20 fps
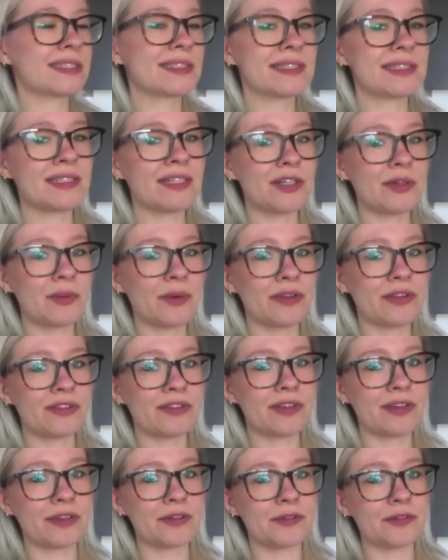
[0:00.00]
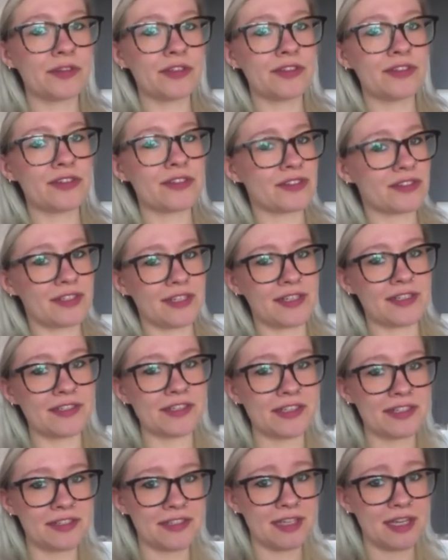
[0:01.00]
Tell you one thing, it doesn't taste
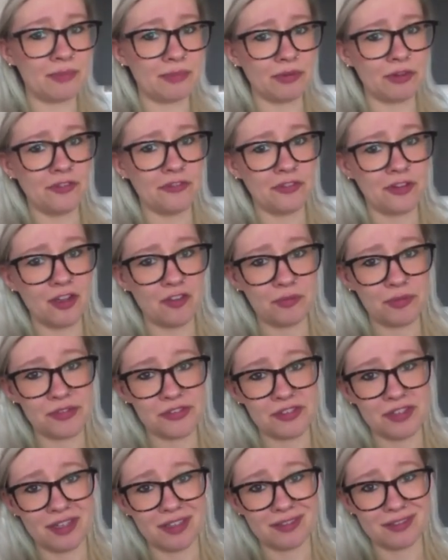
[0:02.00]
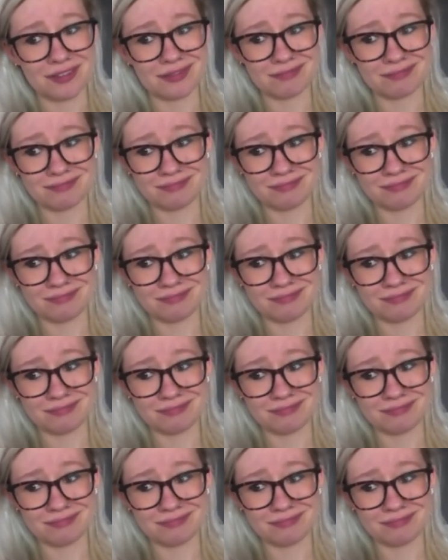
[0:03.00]
like it's 8.5%.